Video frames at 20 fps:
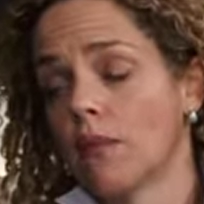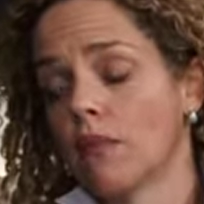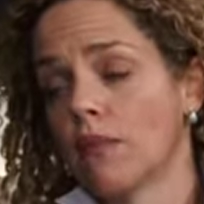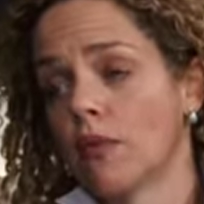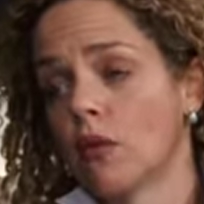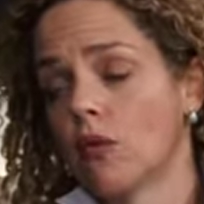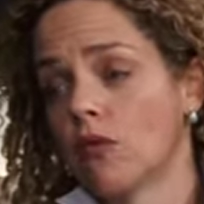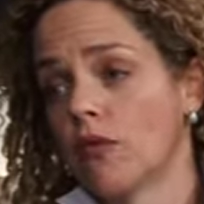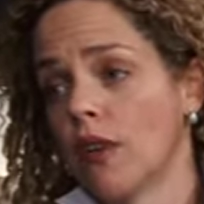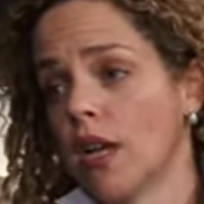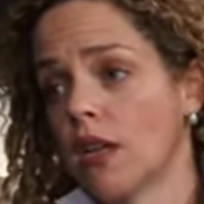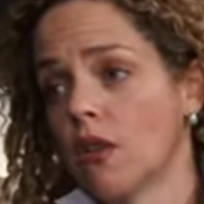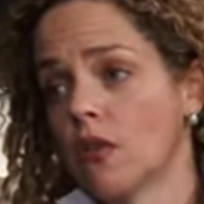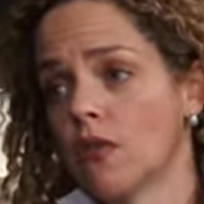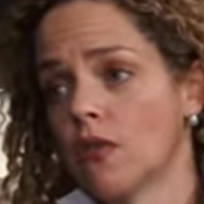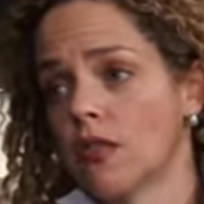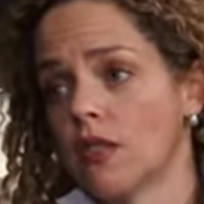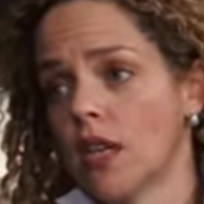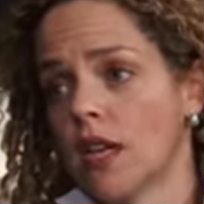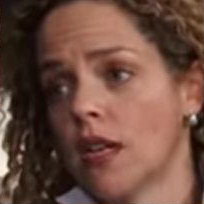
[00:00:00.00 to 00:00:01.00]
or value
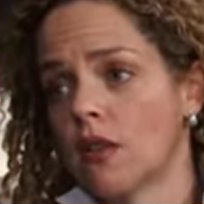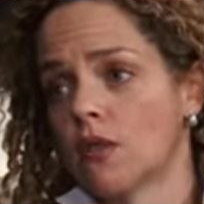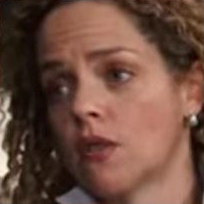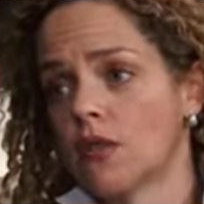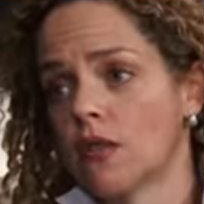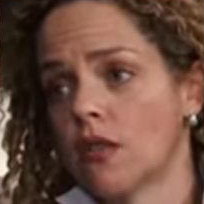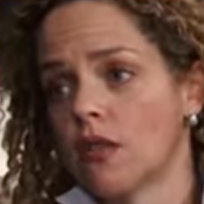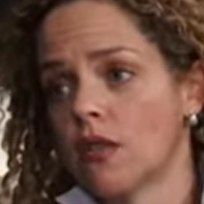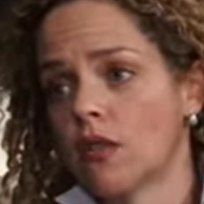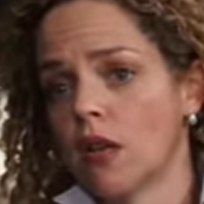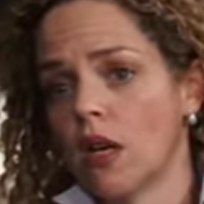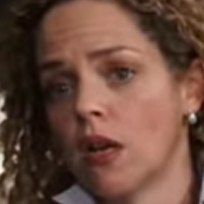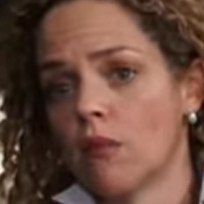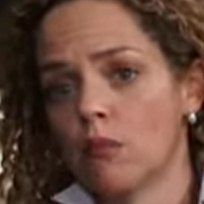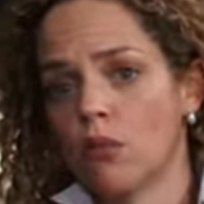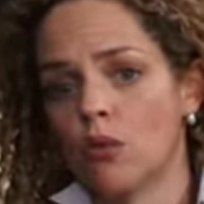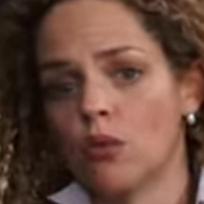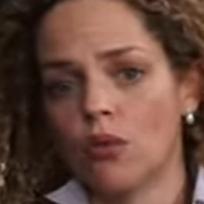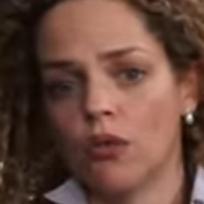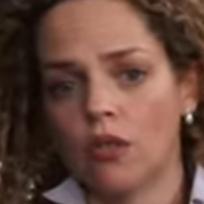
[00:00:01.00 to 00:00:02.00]
of sales that are
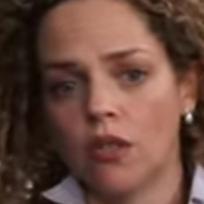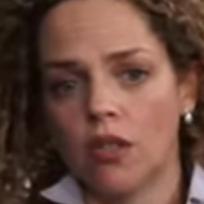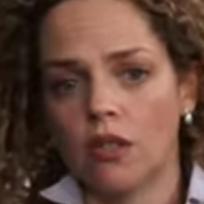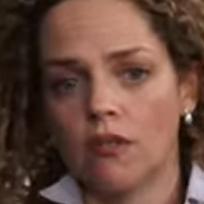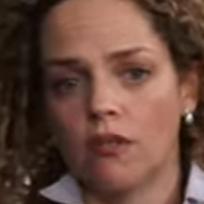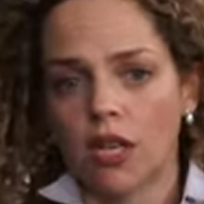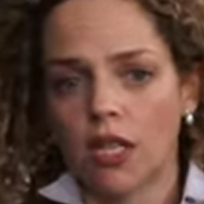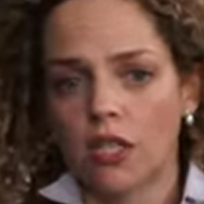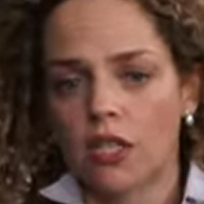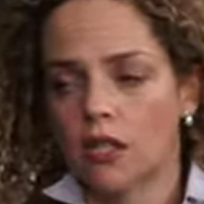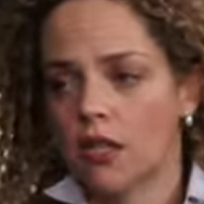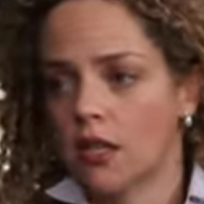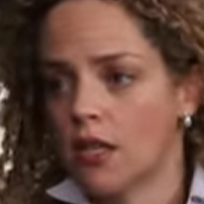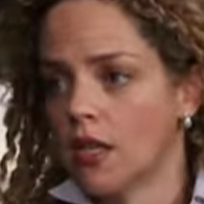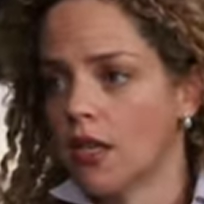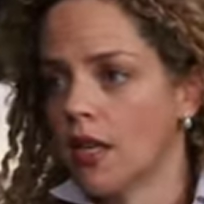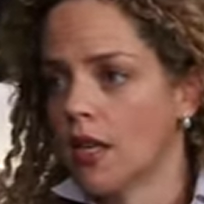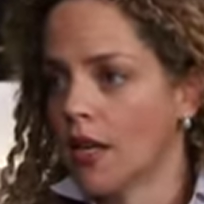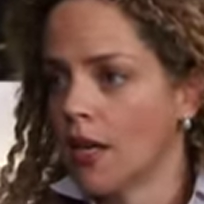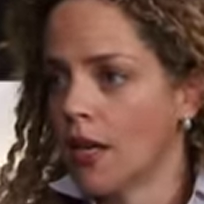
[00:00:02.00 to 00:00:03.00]
more than you've actually